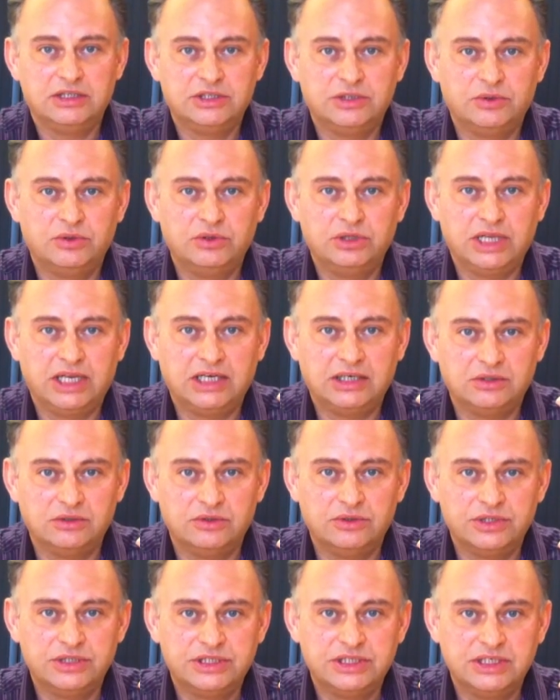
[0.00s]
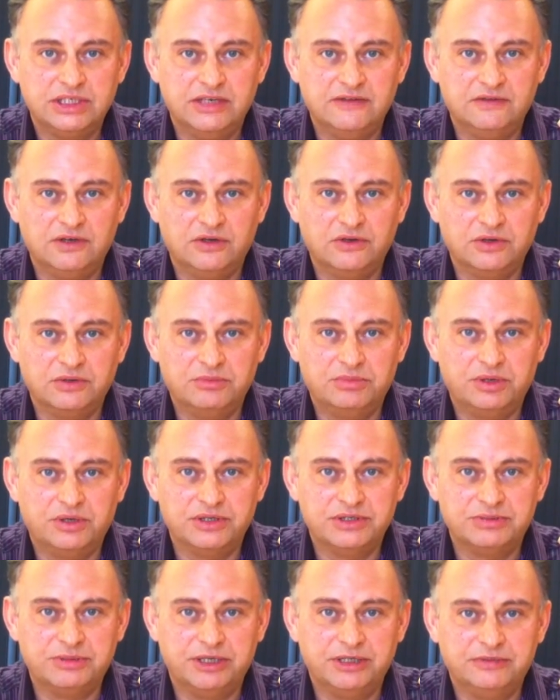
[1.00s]
To all landlords, live long and
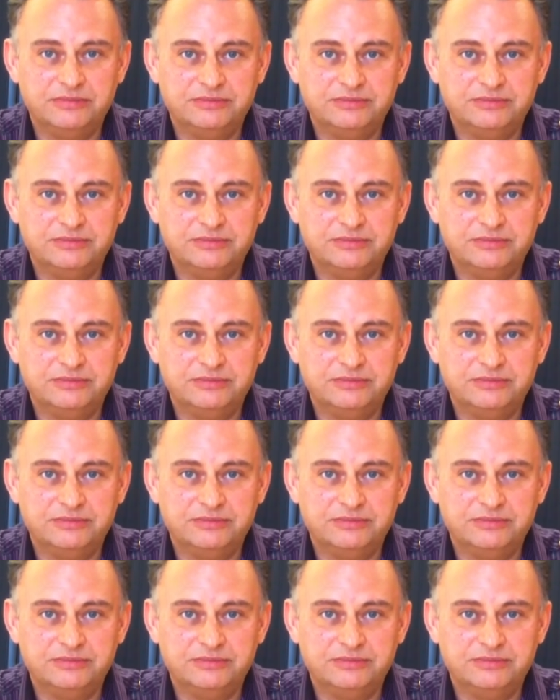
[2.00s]
prosper.